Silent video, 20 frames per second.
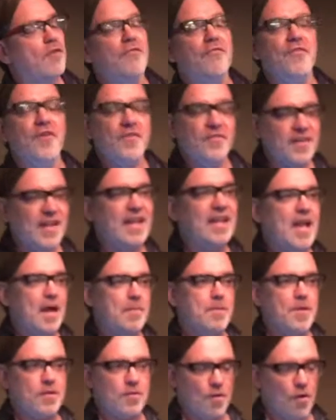of 15
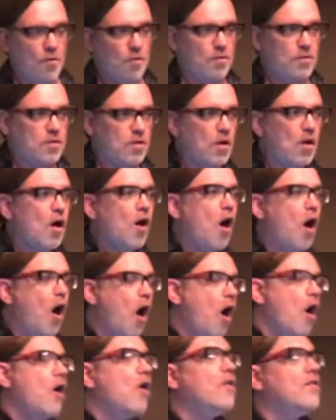episodes,
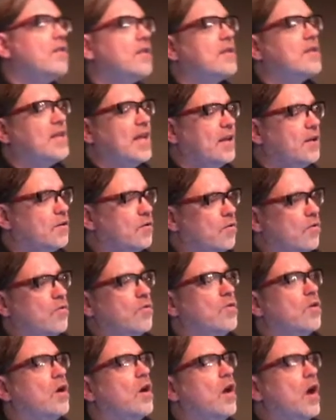all
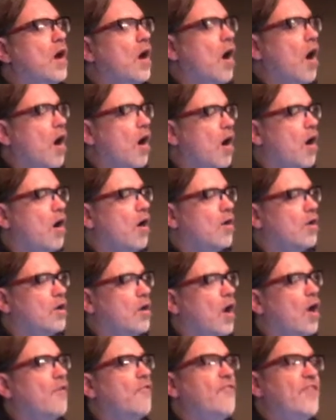centered
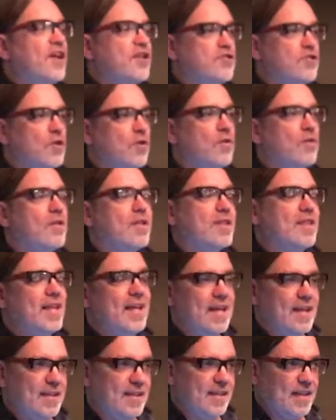on a fictional
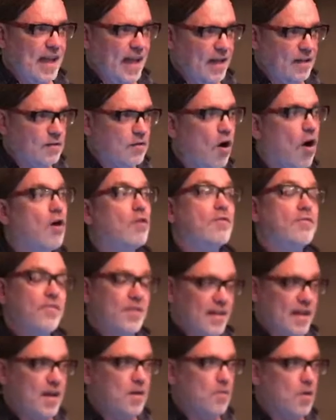city-state
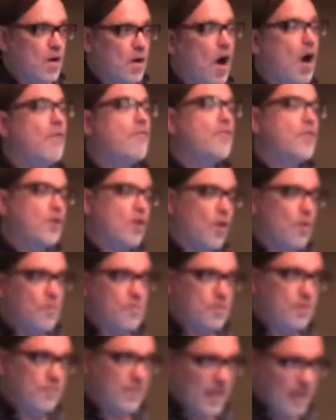called Venera, off the
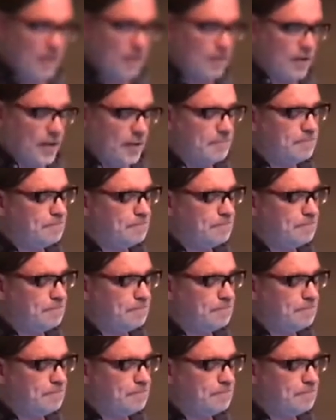coast of Italy.